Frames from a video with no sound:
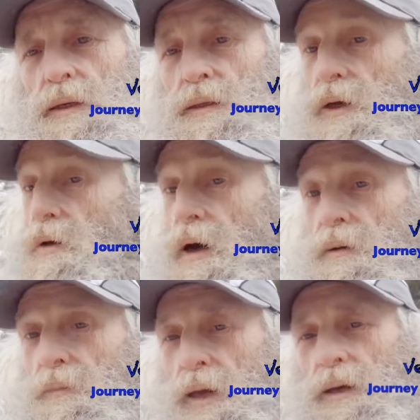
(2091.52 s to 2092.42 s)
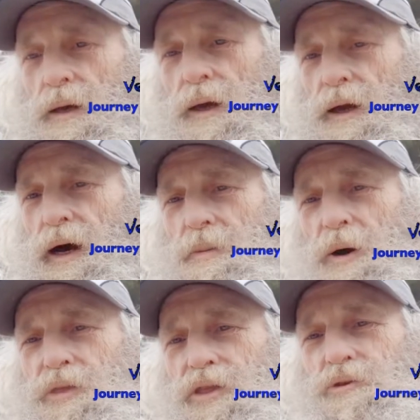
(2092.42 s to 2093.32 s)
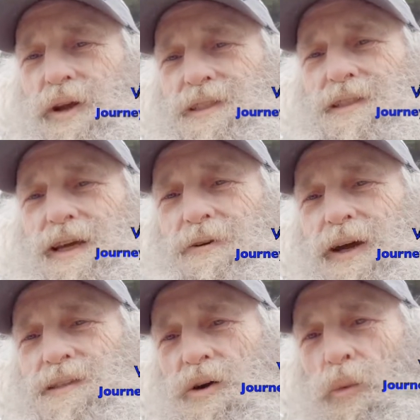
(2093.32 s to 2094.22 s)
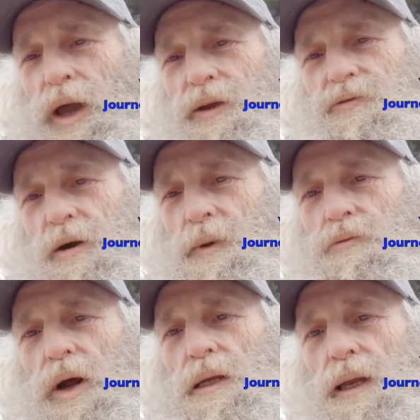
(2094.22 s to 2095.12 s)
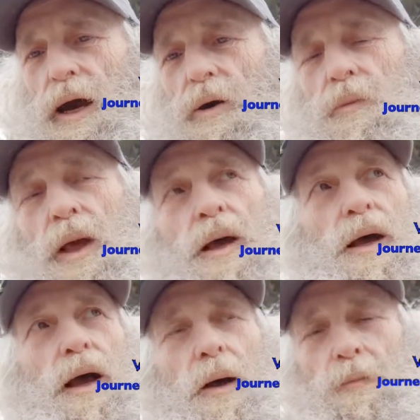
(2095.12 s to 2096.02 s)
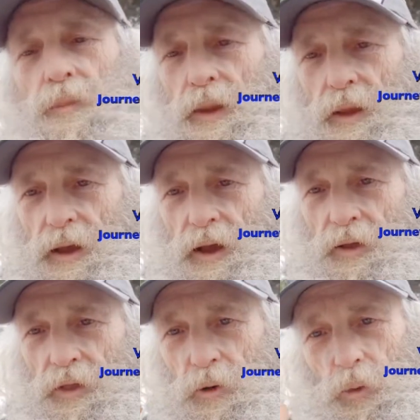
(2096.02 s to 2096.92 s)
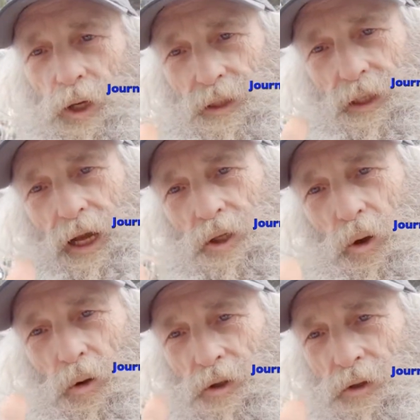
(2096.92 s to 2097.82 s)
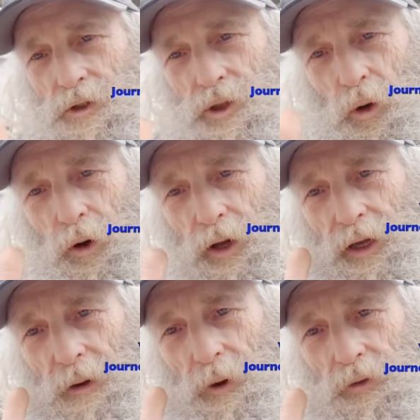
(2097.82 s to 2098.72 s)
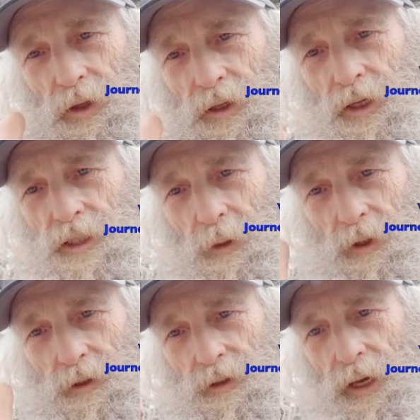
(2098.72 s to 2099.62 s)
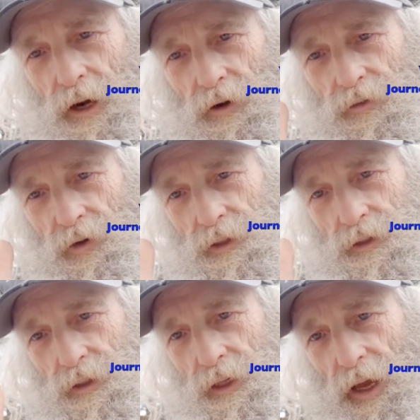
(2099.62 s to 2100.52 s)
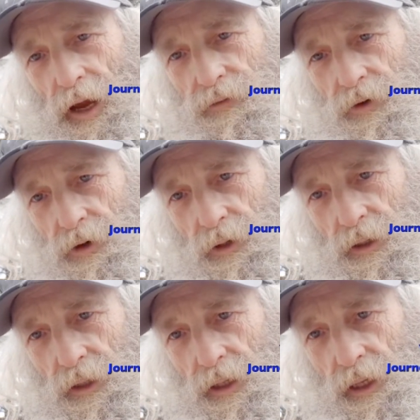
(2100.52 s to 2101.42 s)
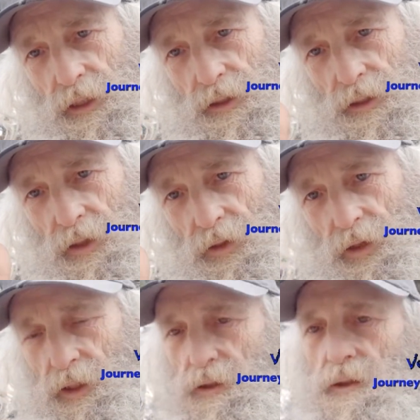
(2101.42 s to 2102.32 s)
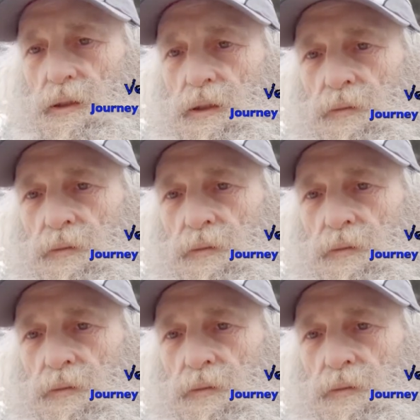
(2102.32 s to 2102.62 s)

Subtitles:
You know, I'm about 3 cigarettes away from it right now. The reason I told you the story about the discipline, sacrifice, and effort is this.